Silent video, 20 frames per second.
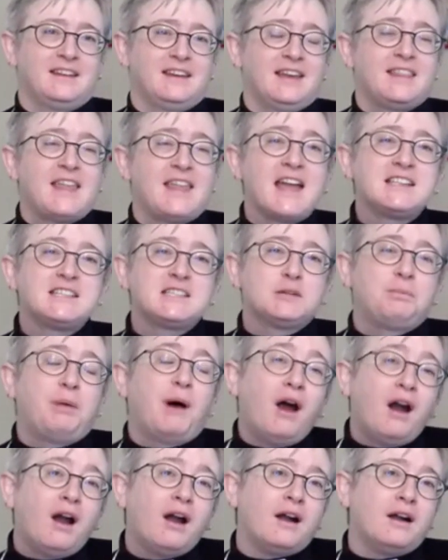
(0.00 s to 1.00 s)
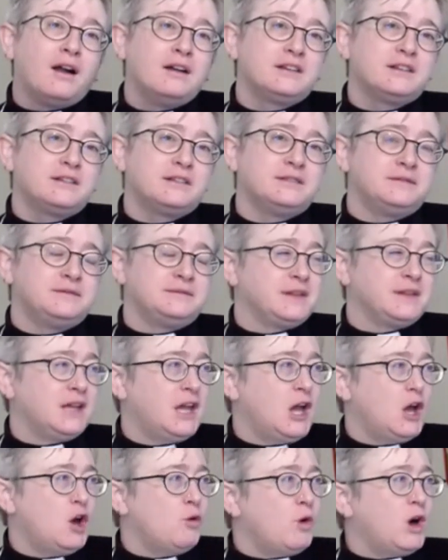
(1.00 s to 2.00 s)
That's the part
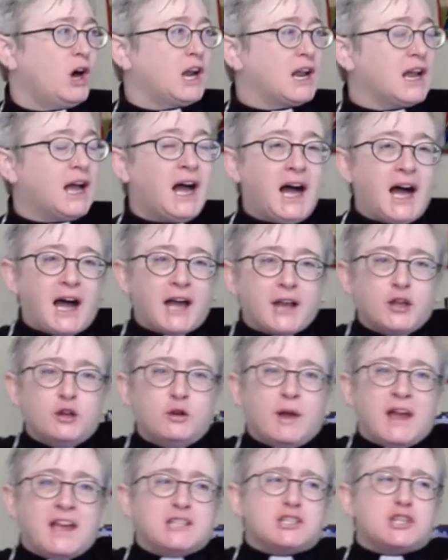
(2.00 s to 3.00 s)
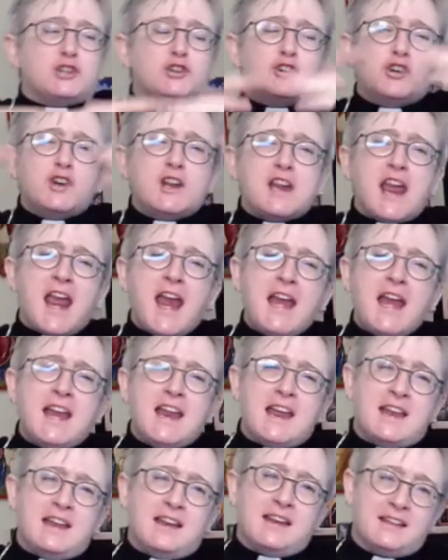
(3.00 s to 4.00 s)
where God, who has
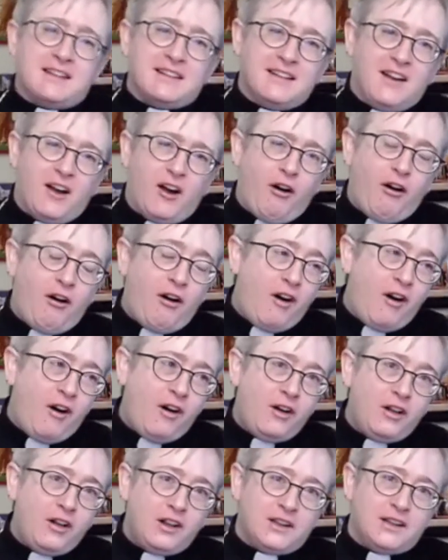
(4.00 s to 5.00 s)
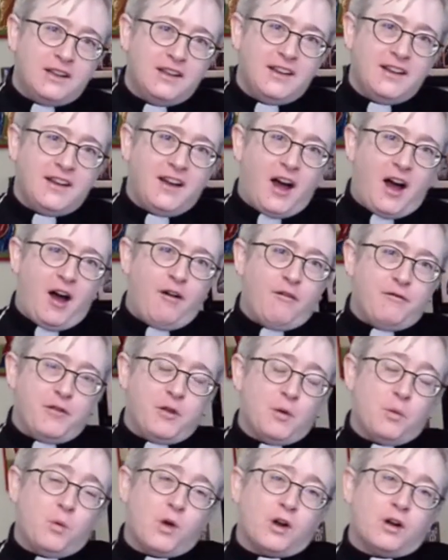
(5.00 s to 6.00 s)
created all of
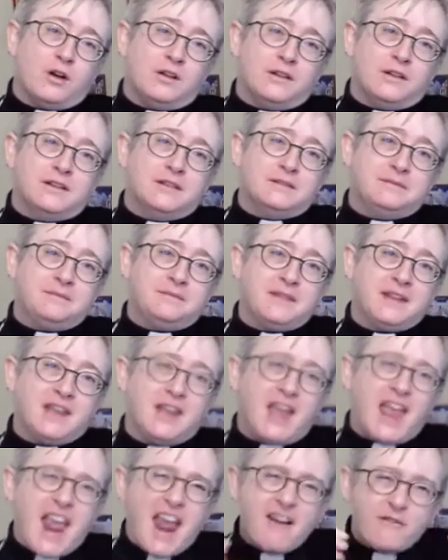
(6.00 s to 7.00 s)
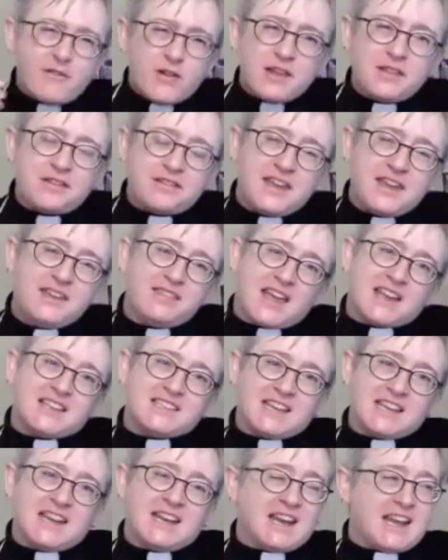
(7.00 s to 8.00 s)
the world, everything
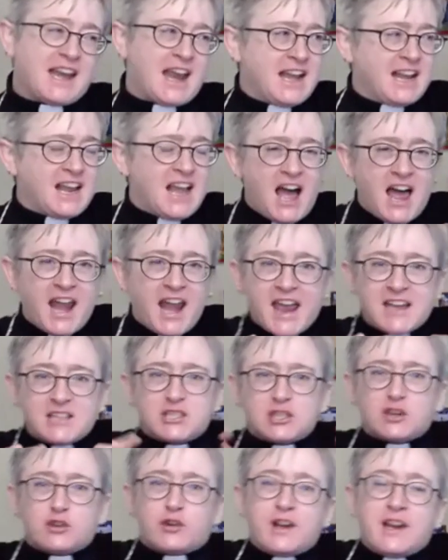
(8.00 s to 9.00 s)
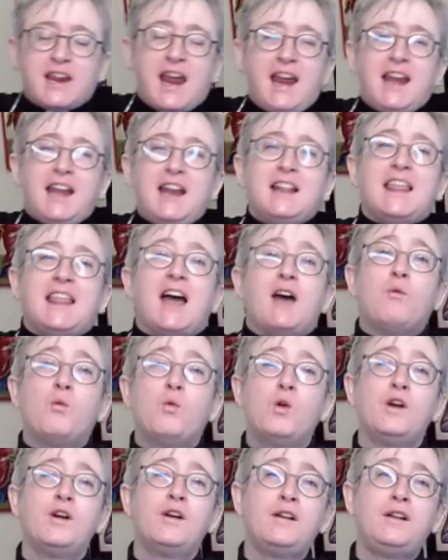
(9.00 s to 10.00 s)
that's in it, and God has created that
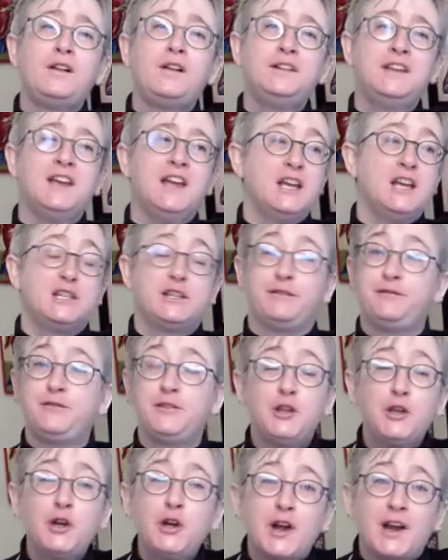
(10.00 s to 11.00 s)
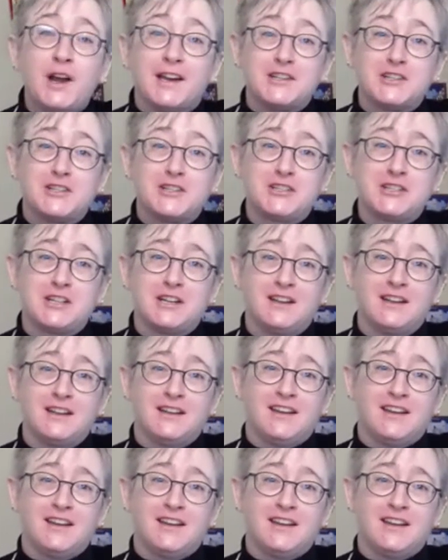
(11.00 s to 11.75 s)
world to flourish,